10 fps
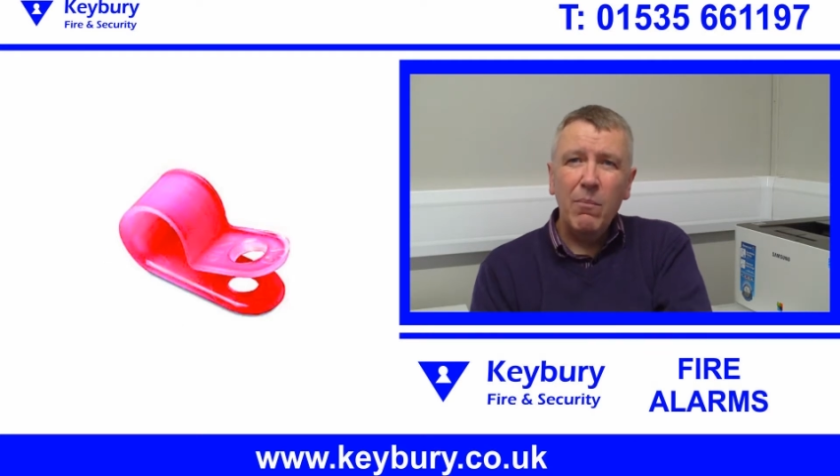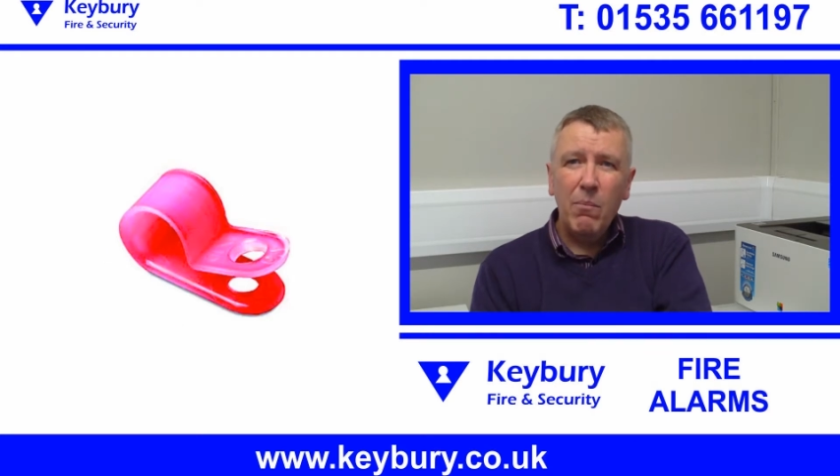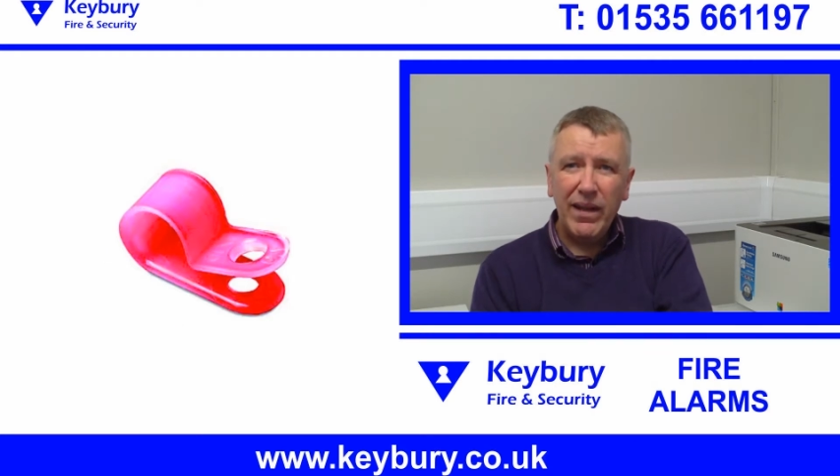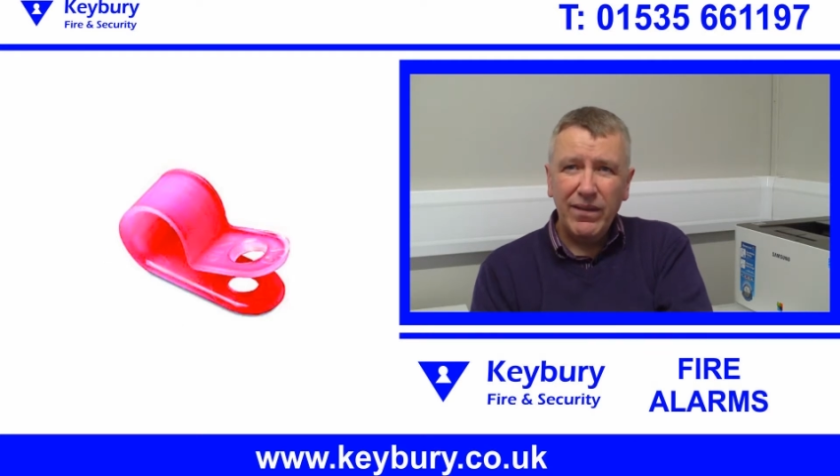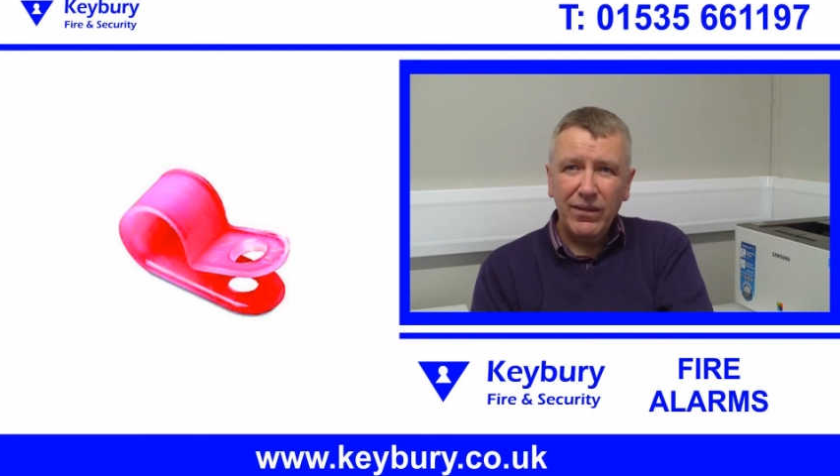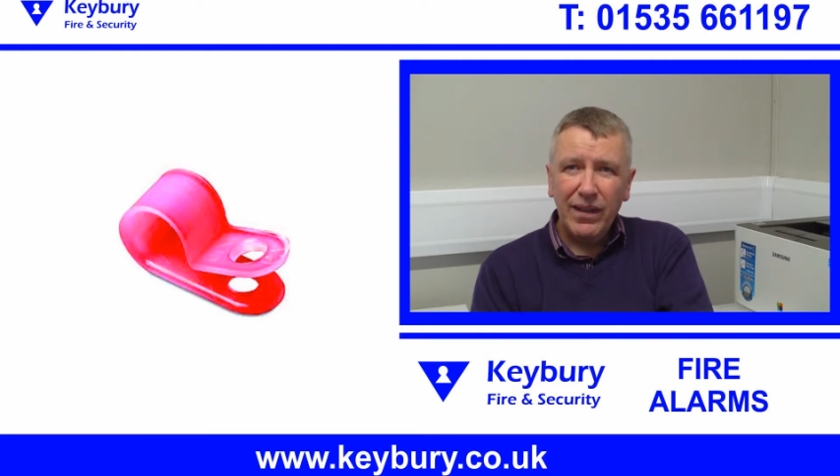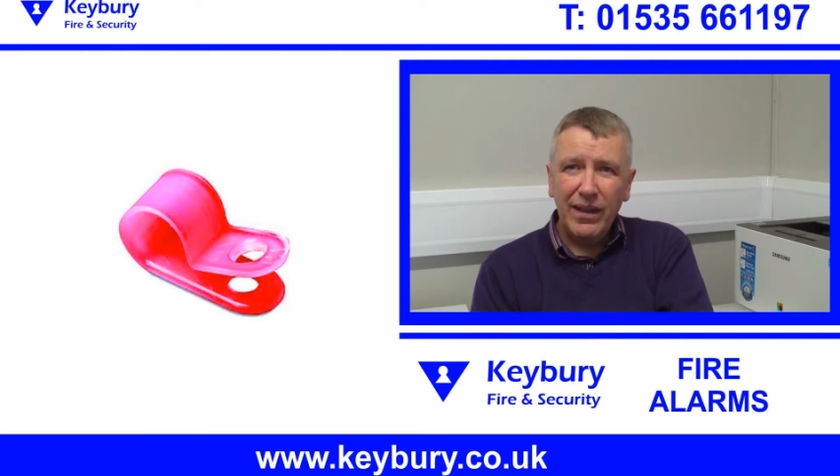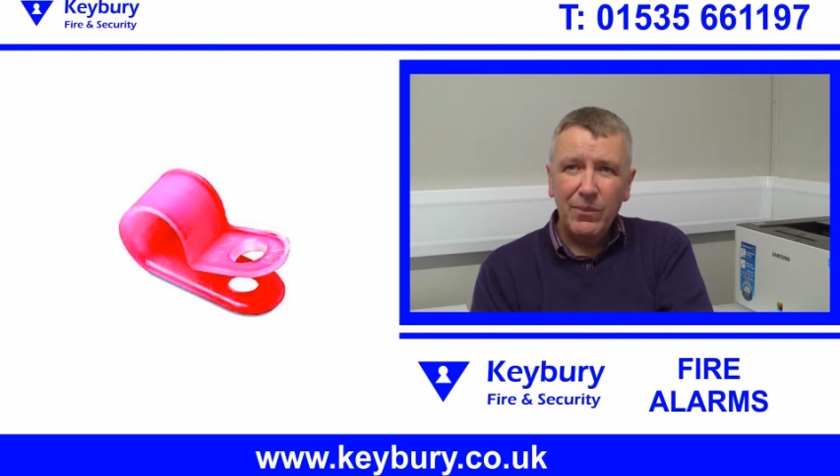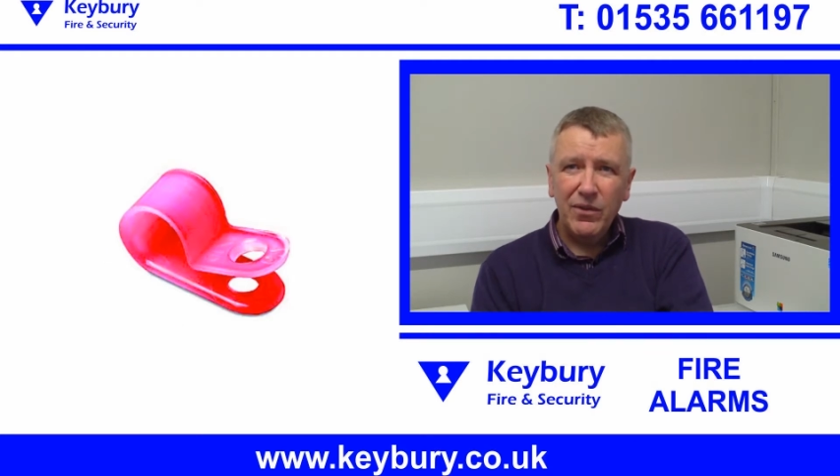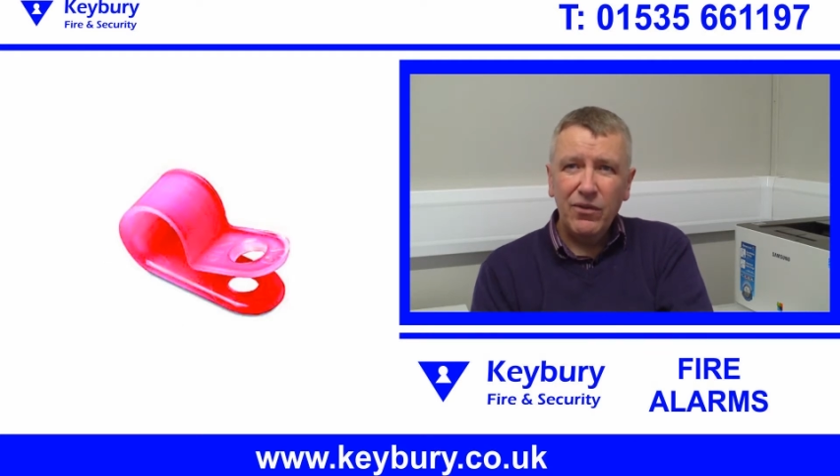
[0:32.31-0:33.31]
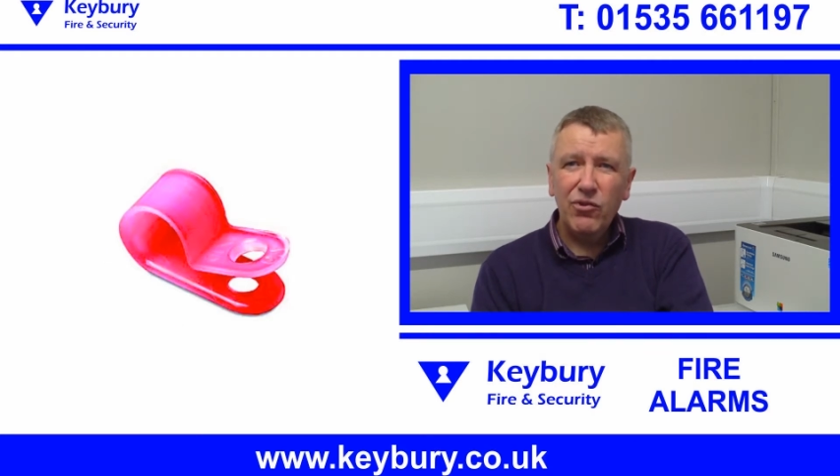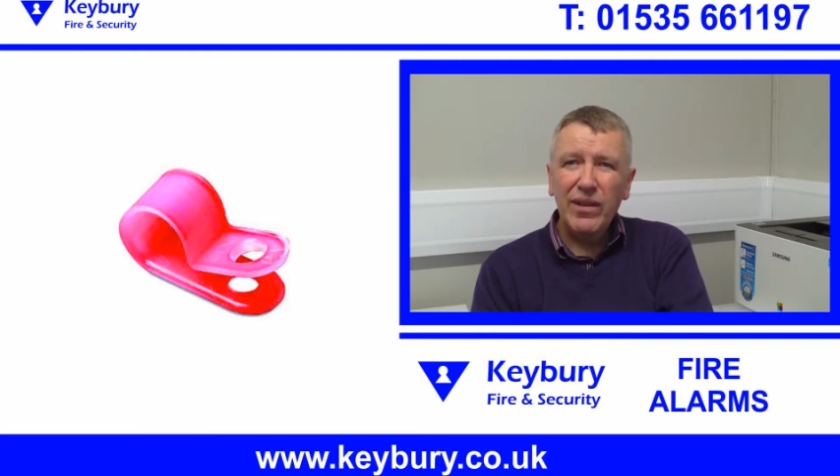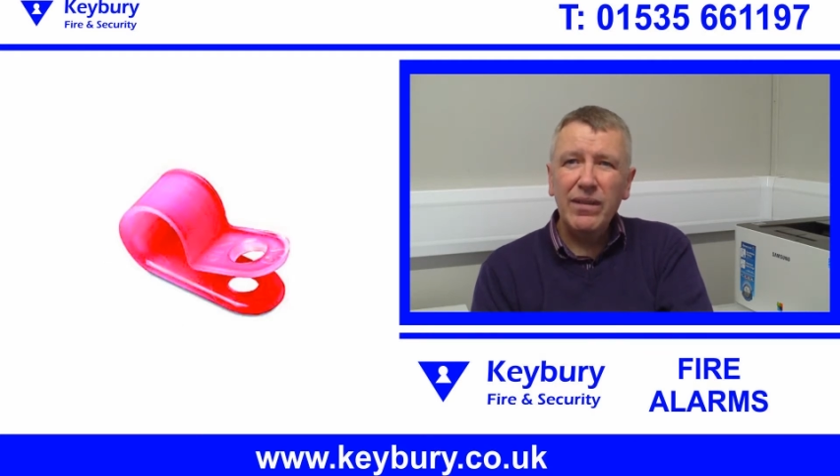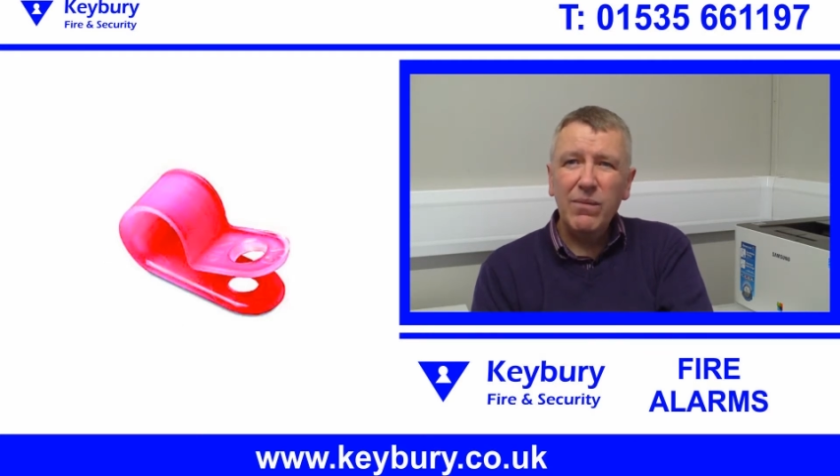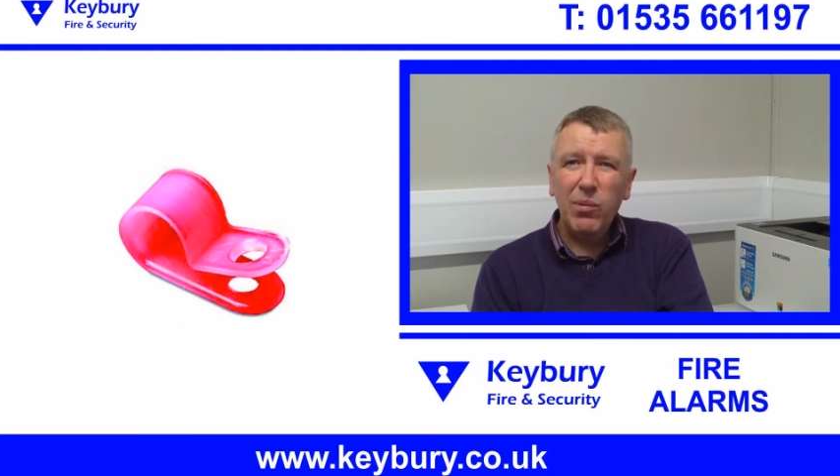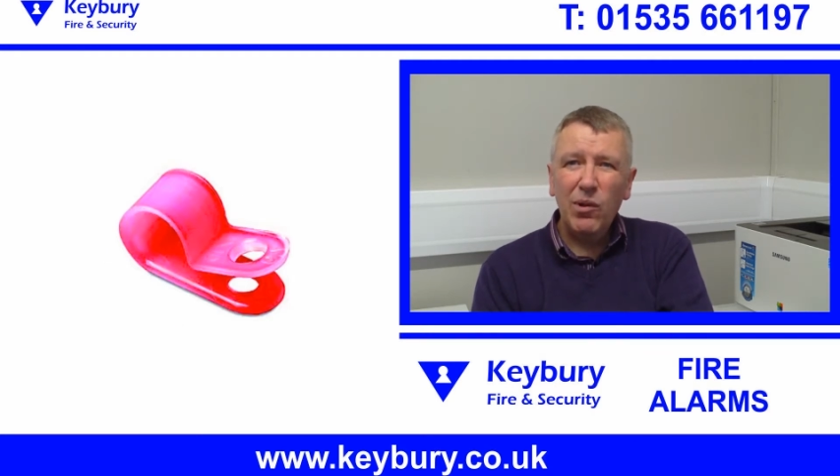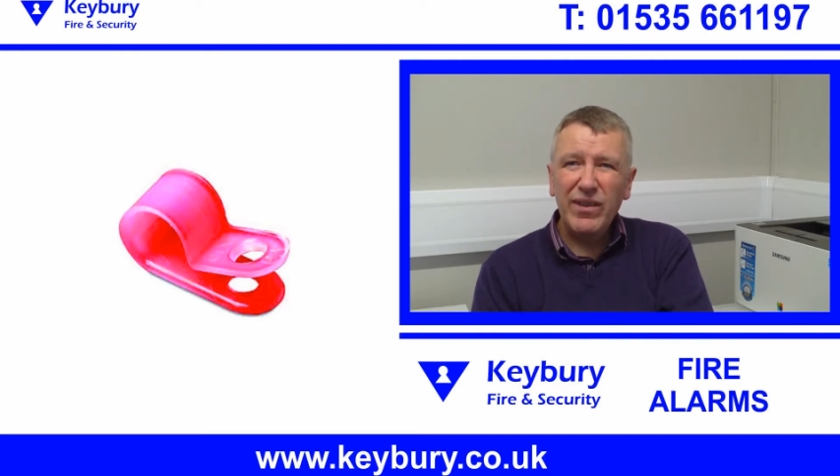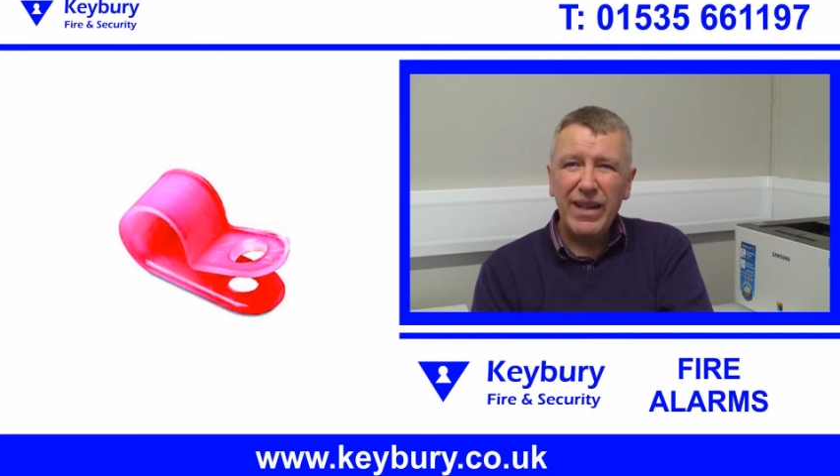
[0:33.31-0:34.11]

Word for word: metal clips drilled and plugged